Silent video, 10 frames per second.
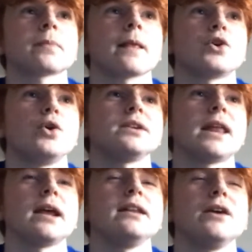Couldn't get
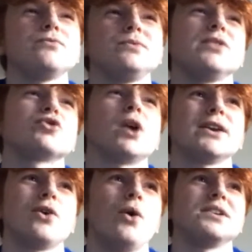enough right
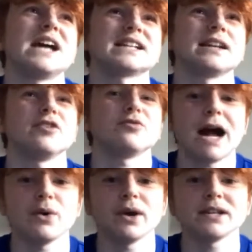contact and enough
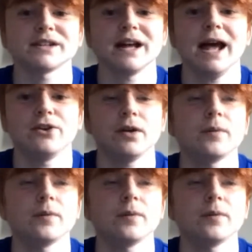power into that header.